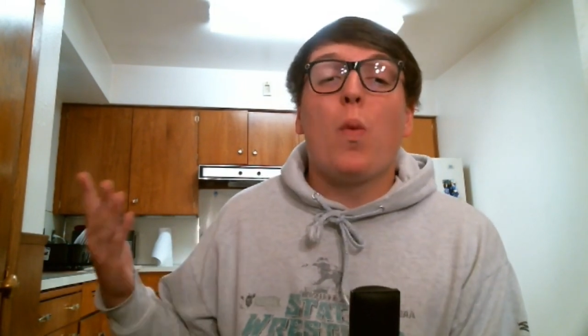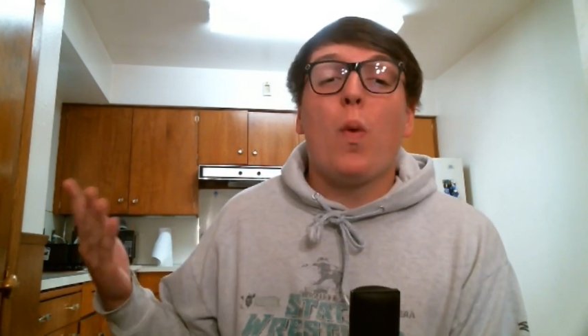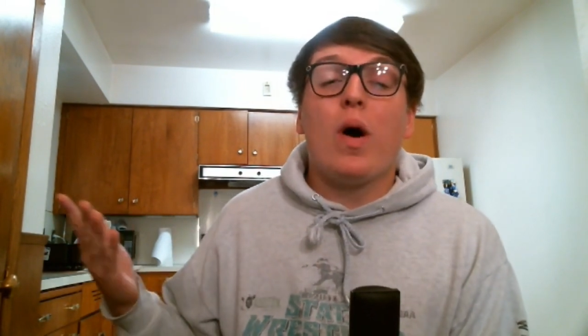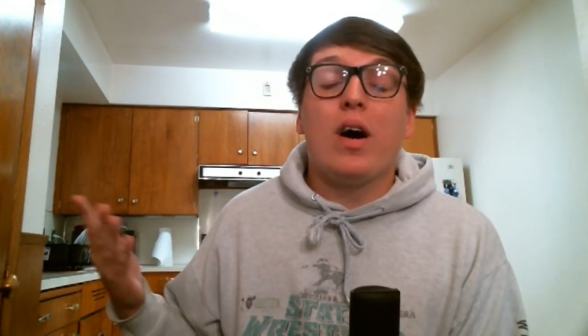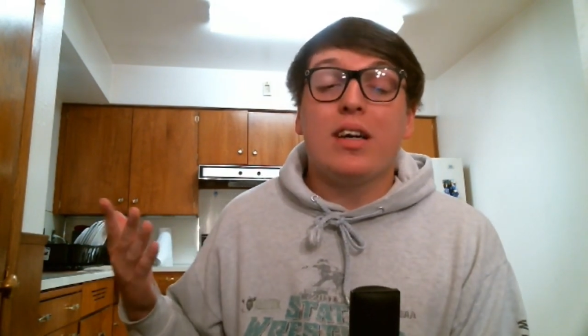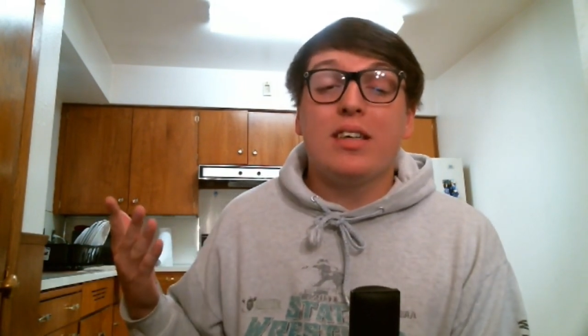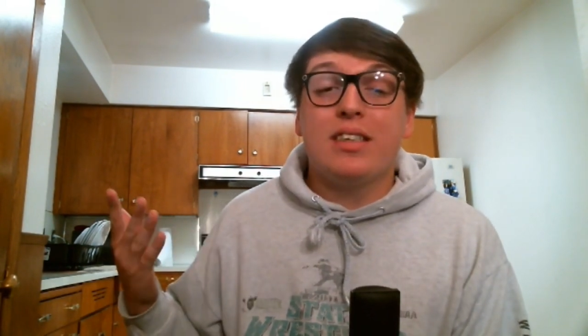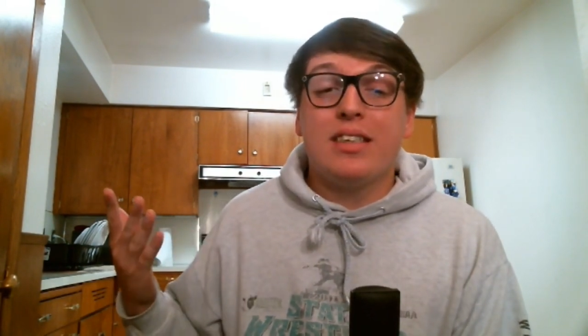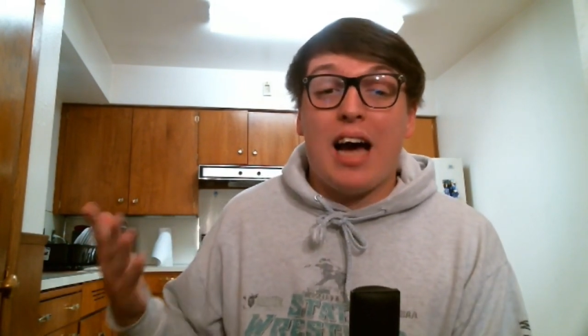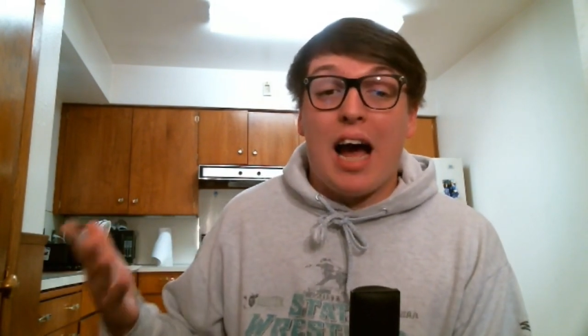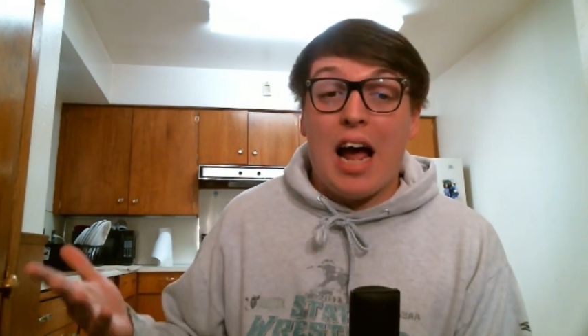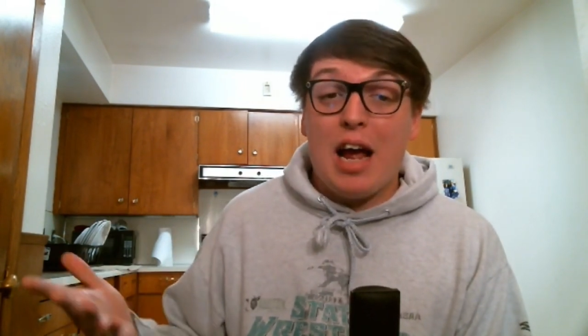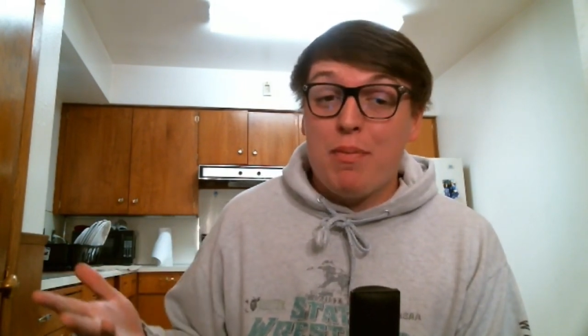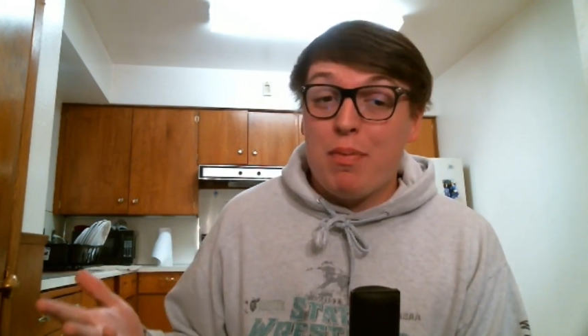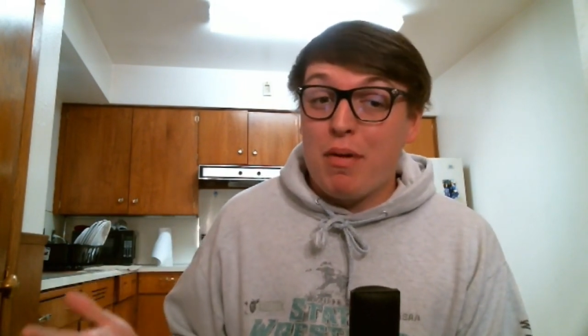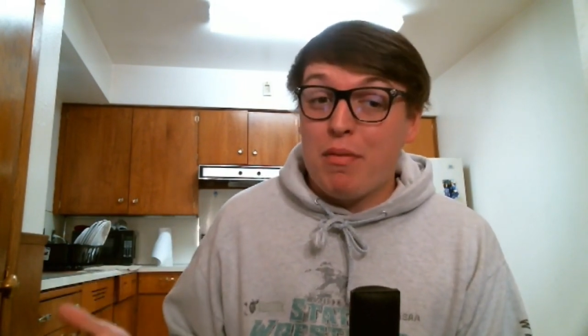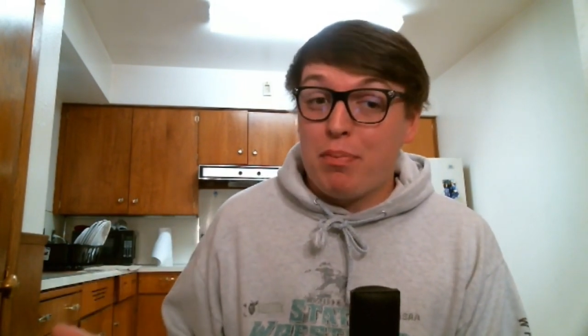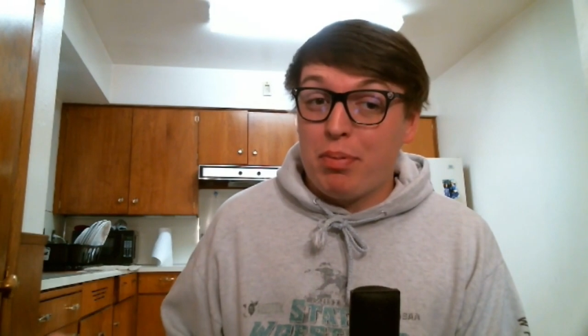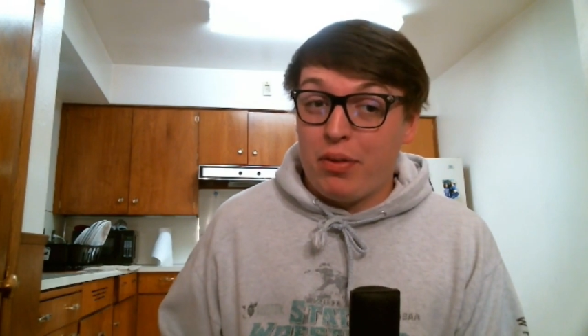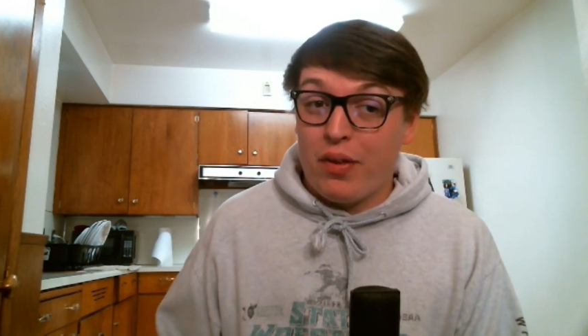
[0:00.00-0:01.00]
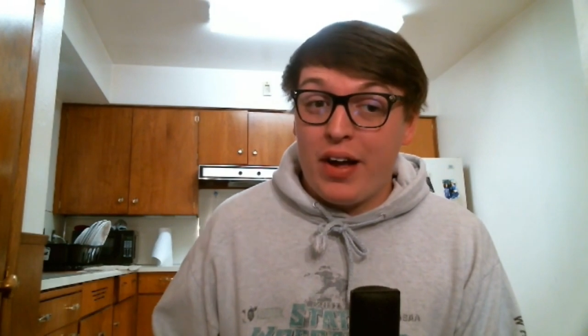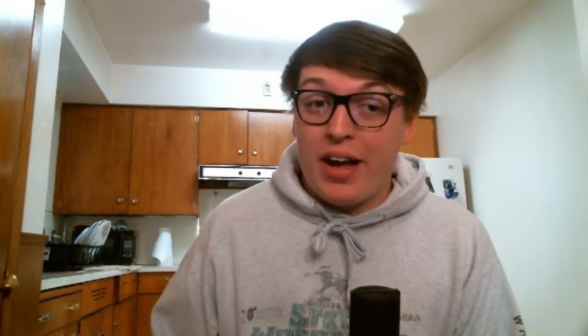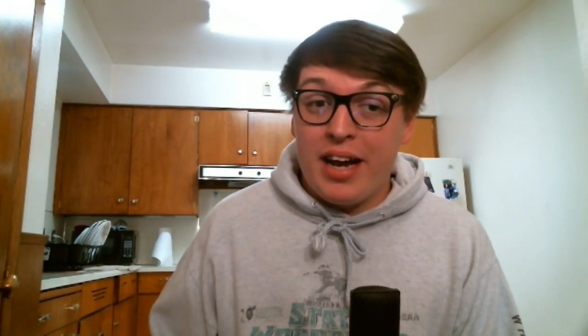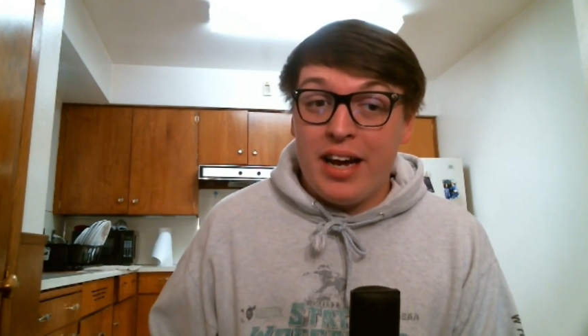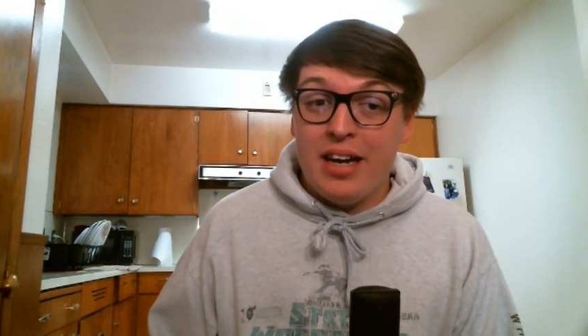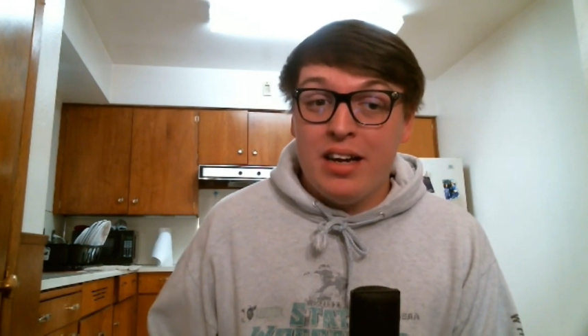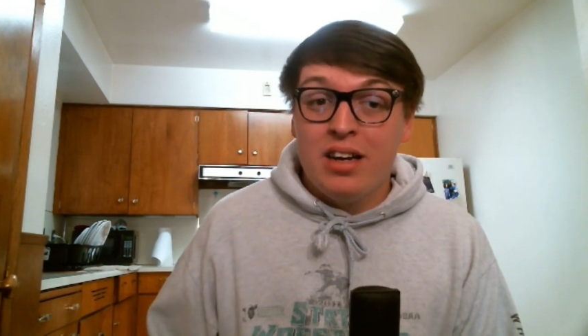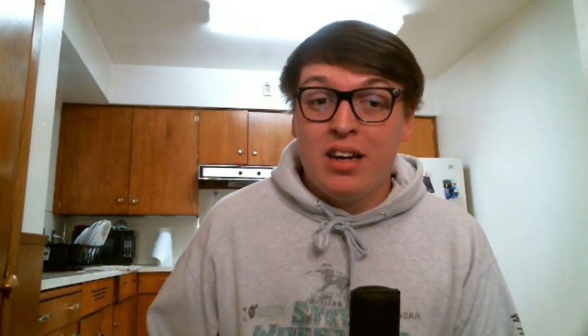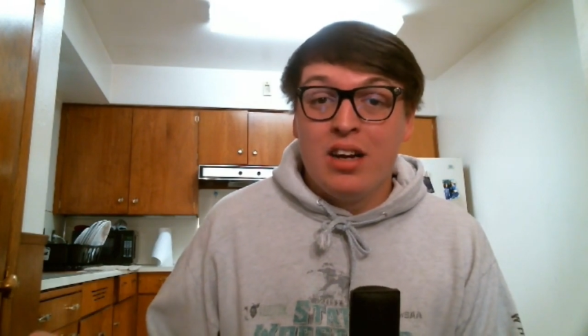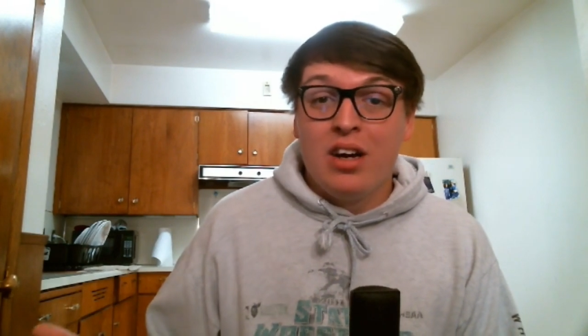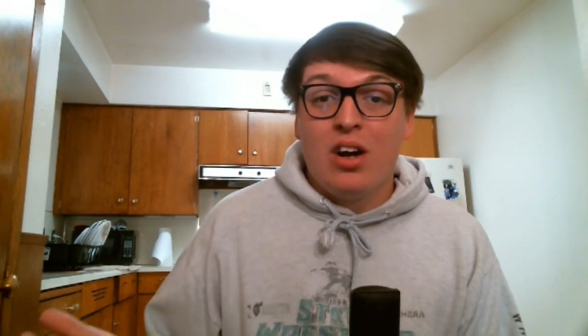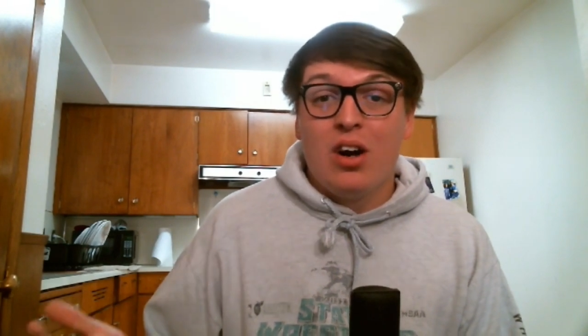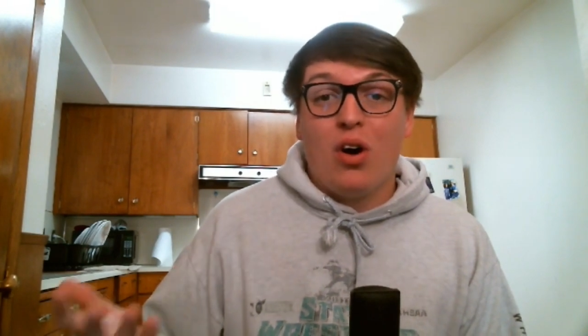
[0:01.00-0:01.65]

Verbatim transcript: one type of play